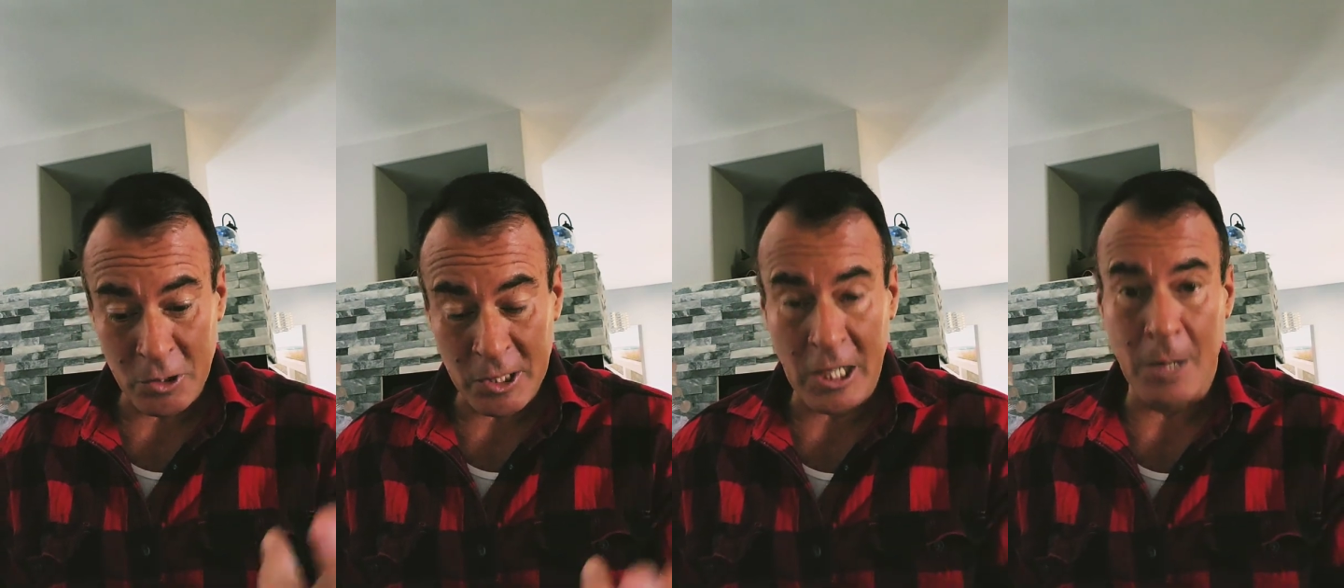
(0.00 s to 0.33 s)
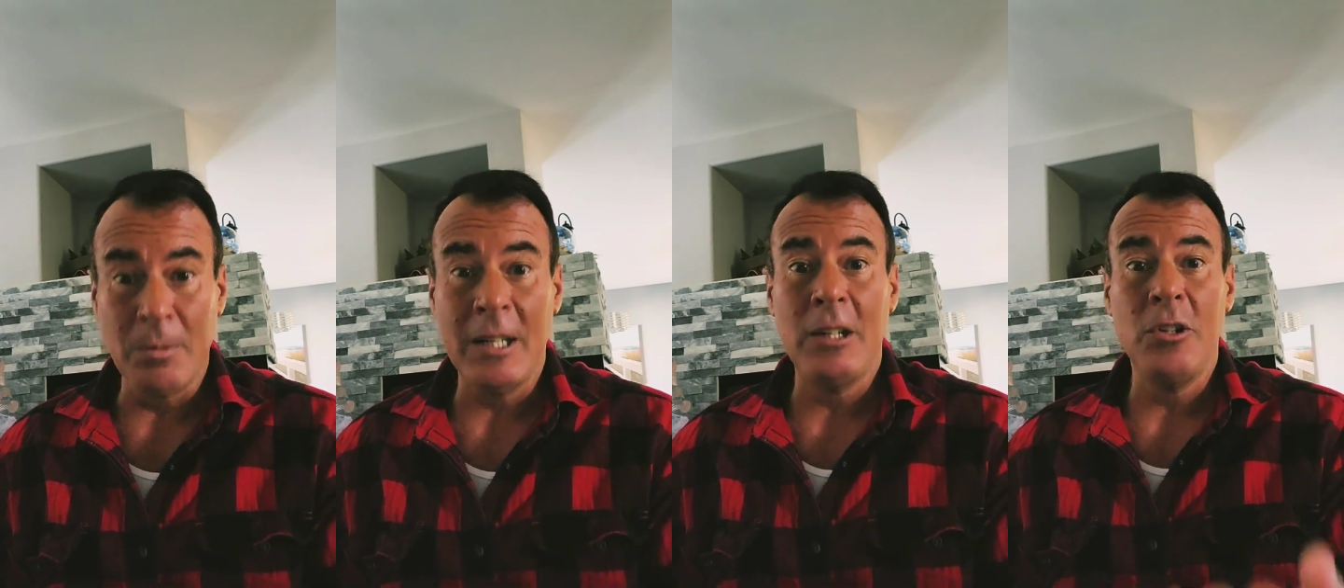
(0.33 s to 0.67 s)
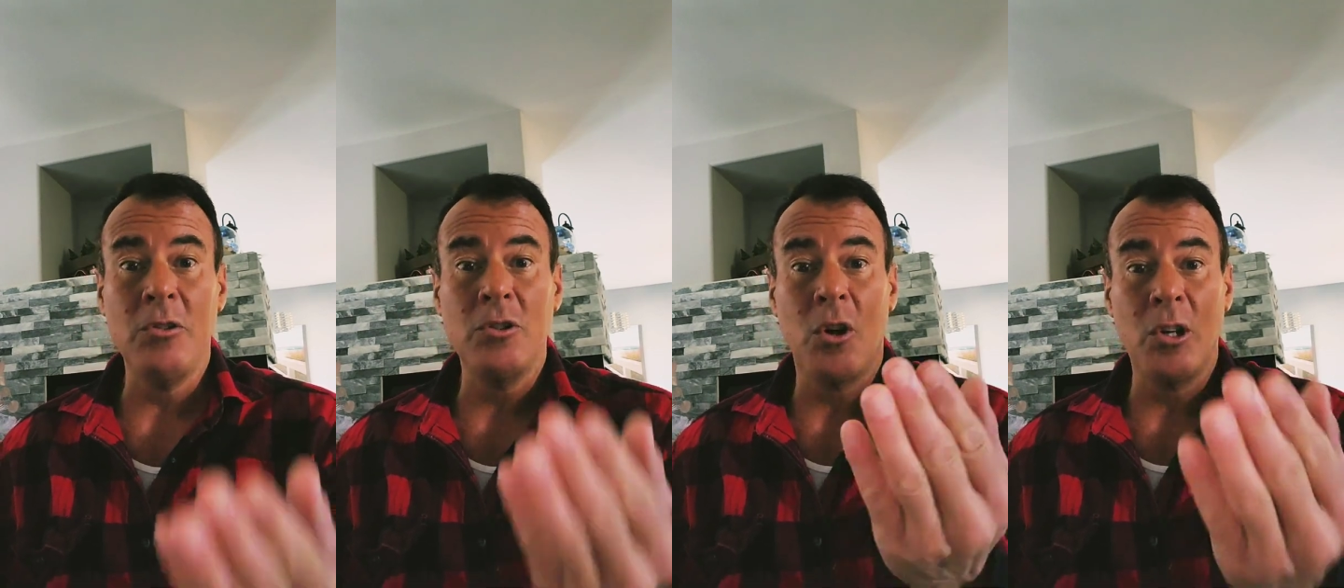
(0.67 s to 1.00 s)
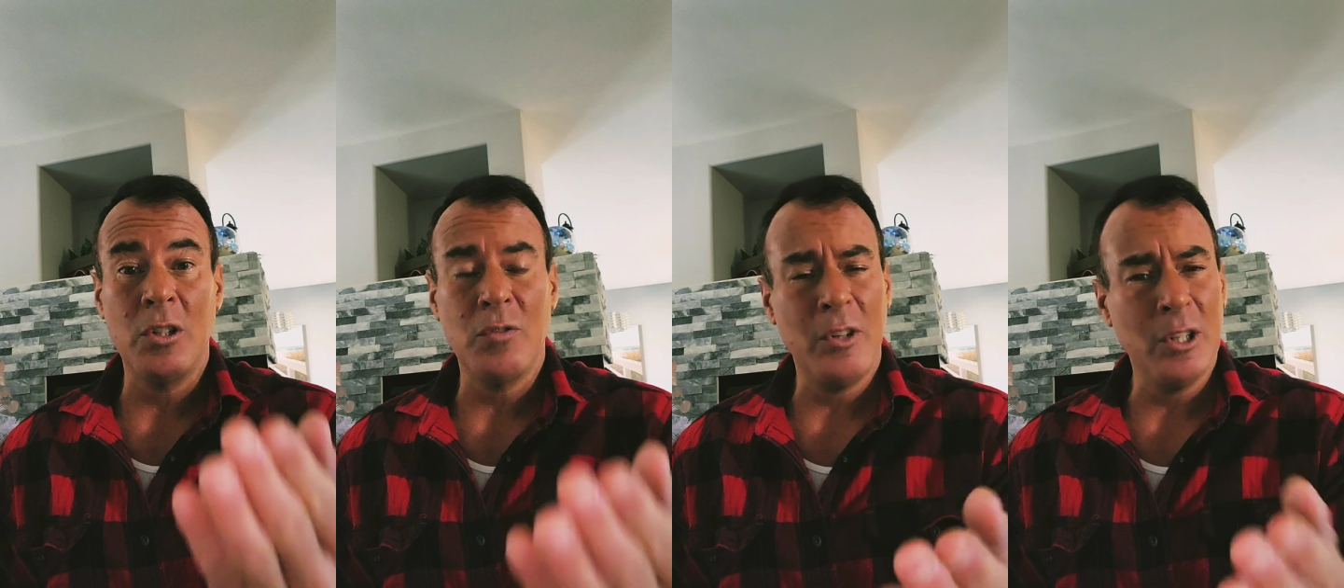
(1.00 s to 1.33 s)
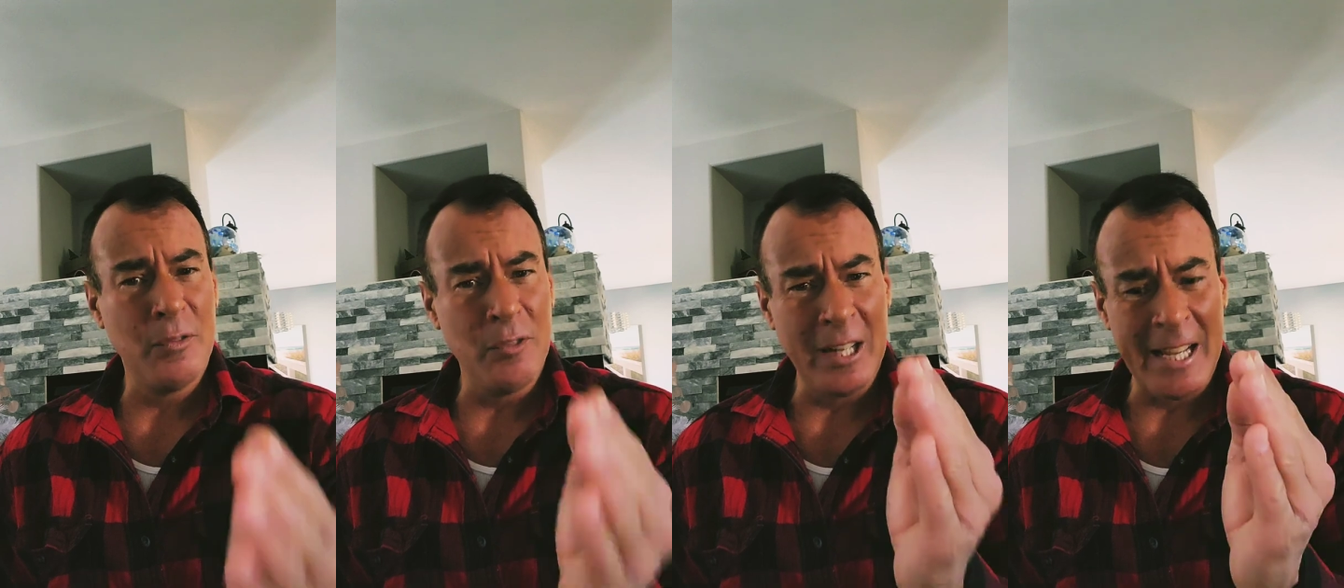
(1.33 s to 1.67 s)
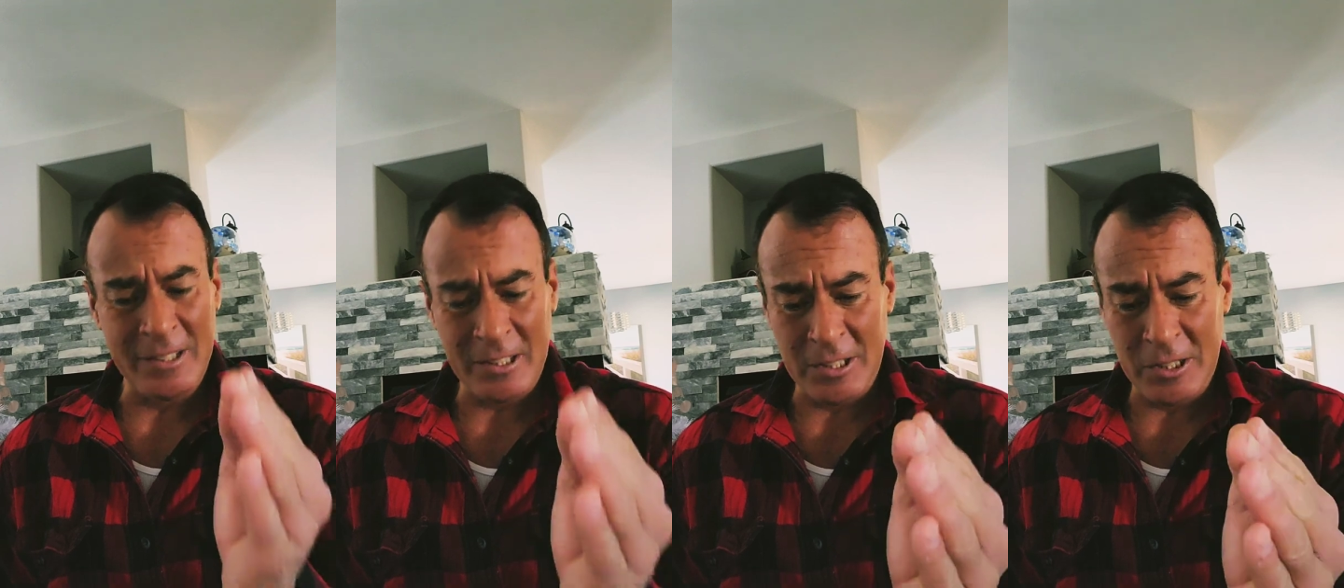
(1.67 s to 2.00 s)
and the updated news on this video, if you
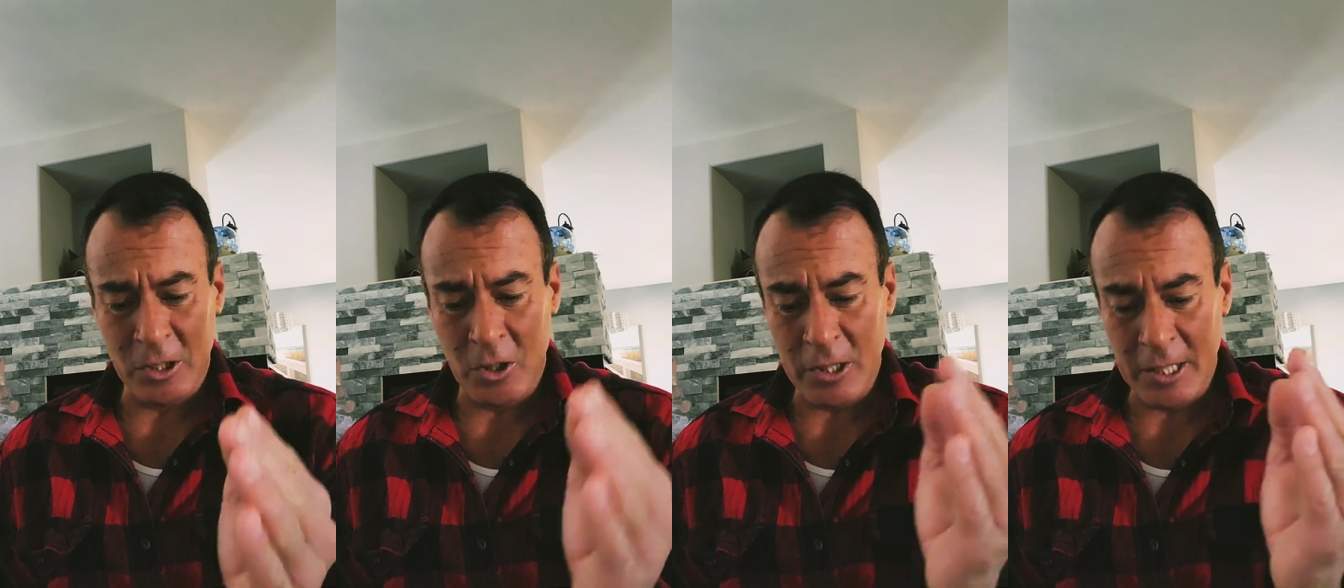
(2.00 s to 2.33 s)
lasted this long,